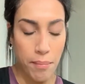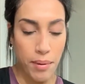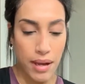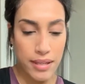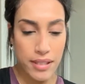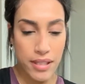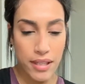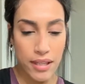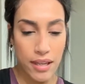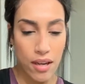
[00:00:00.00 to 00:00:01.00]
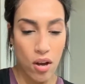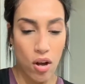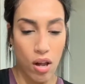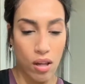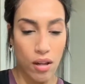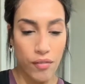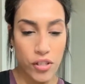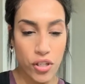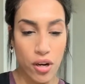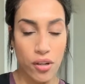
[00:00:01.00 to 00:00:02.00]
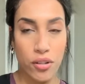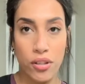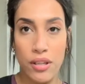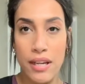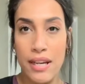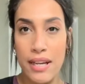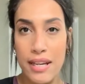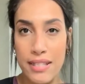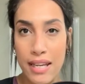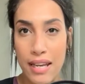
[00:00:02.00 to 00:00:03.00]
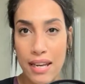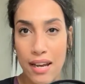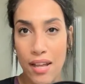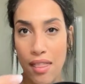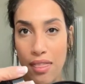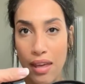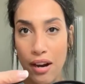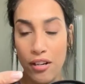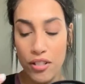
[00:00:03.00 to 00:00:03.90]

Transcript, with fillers: But all of the charcoal is in there.